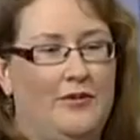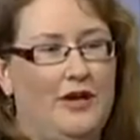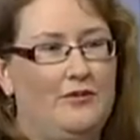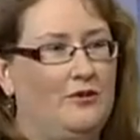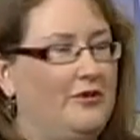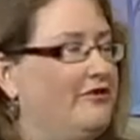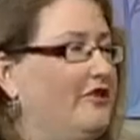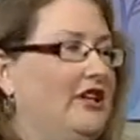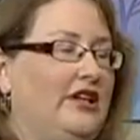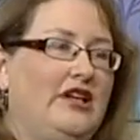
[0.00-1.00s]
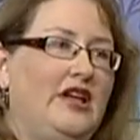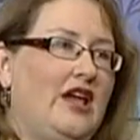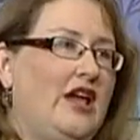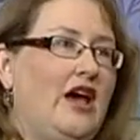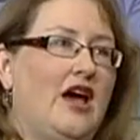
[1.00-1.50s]
People will be feeling
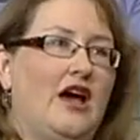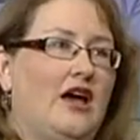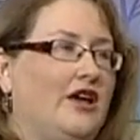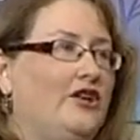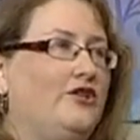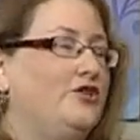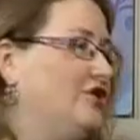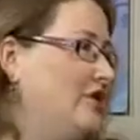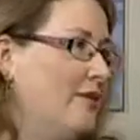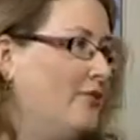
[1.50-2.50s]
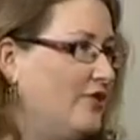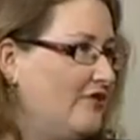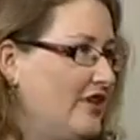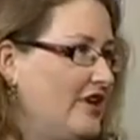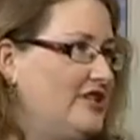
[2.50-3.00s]
a huge number of
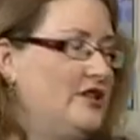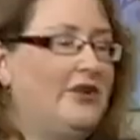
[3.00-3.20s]
things.